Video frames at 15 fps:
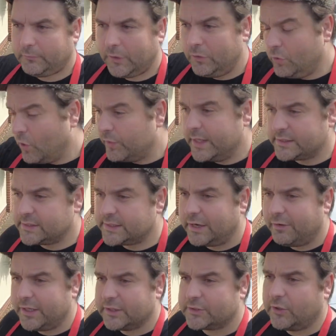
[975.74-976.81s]
Not
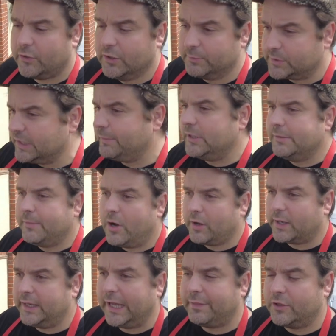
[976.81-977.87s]
necessarily at Tottenham. Some of them aren't
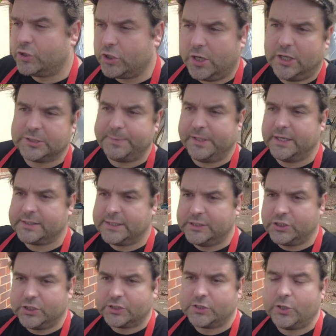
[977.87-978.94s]
going to get the chance because there's
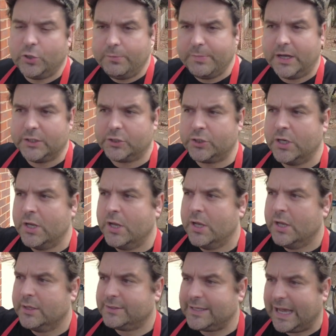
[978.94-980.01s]
just too much
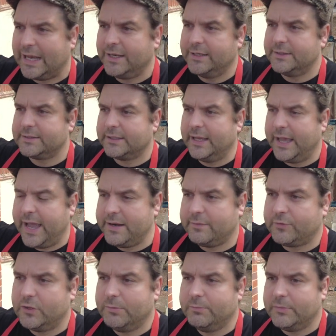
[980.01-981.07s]
talent ahead
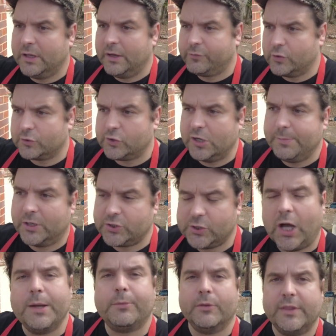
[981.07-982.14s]
of them that have got too much
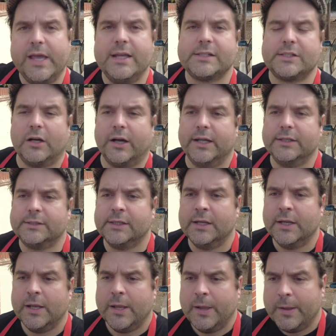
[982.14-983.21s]
time on their sides.
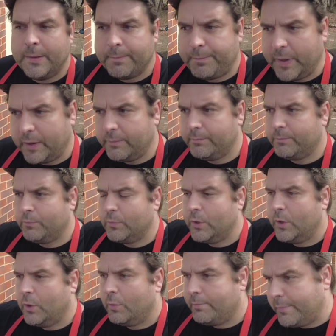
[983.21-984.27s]
But
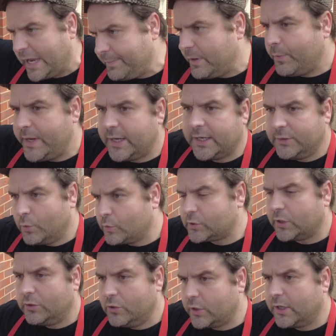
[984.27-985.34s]
maybe we could
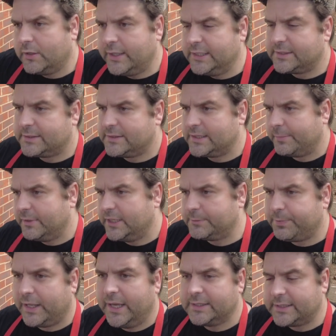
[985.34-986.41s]
also look at these, some of these
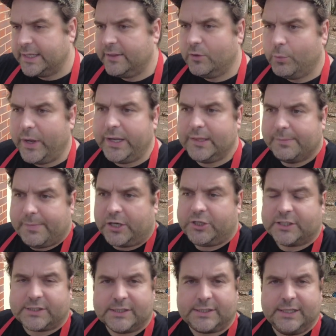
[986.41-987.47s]
players, in the way that
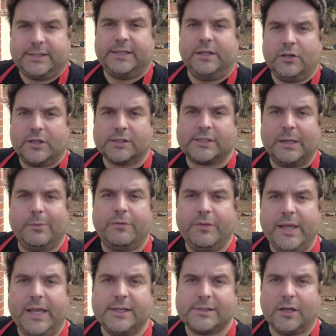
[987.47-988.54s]
Manchester City look at some of
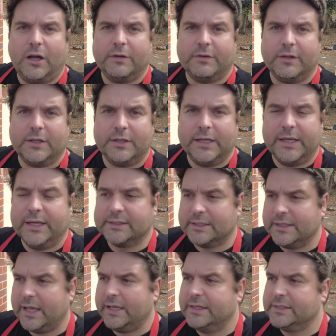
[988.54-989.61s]
theirs over the years, and
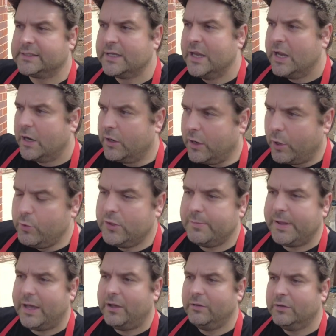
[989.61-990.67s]
that is loan them
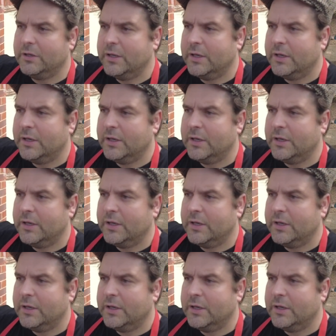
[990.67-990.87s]
out,